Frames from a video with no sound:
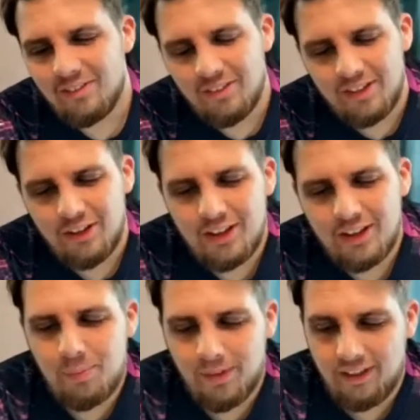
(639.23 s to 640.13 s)
You
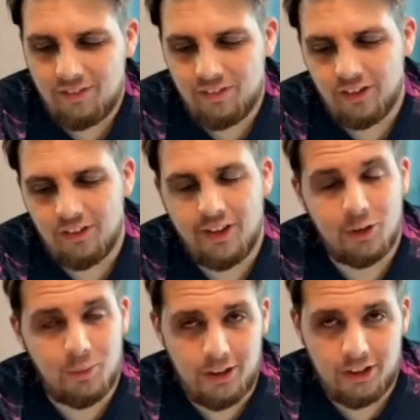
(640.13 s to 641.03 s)
did play for
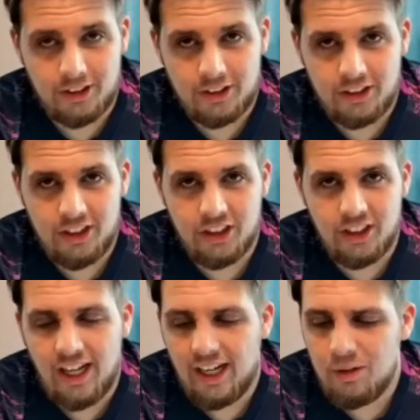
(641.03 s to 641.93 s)
Glasgow Warriors this season.
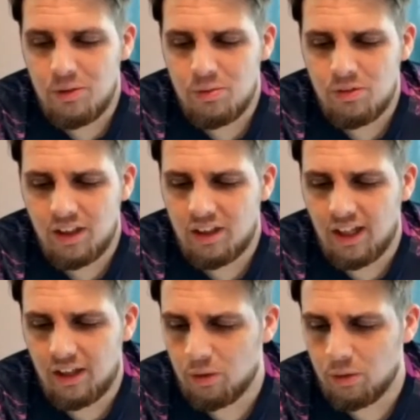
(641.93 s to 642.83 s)
How did
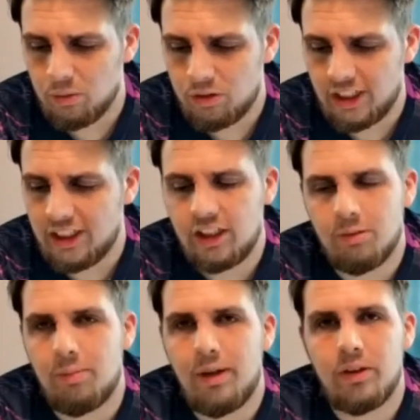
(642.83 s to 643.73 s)
that whole signing
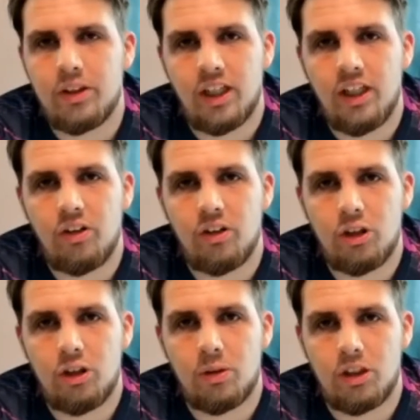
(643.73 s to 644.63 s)
come about? Because I thought
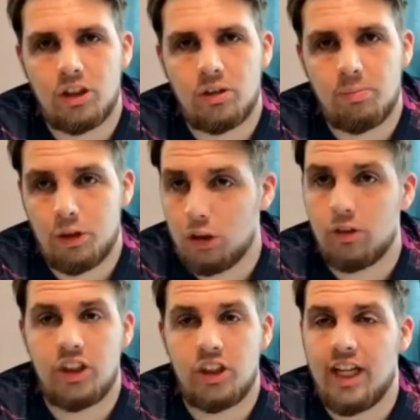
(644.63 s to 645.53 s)
you were just
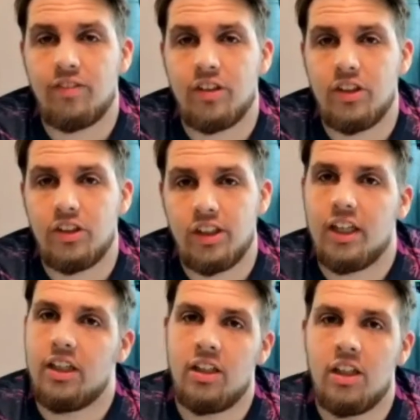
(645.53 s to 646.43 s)
purely sevens, and
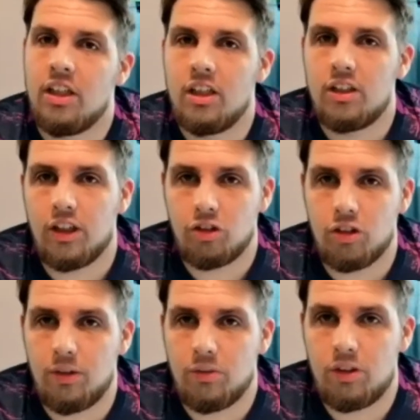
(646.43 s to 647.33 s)
then
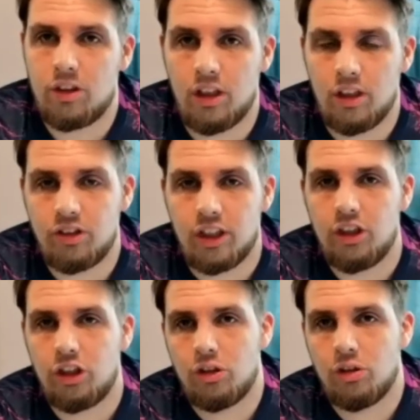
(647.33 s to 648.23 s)
Glasgow announced that they
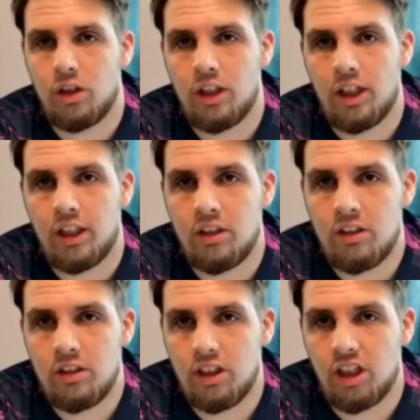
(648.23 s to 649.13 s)
signed you, and then
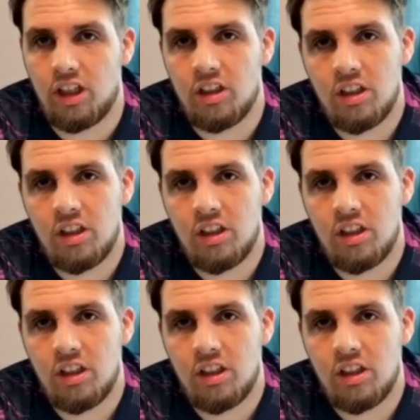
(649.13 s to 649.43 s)
yeah.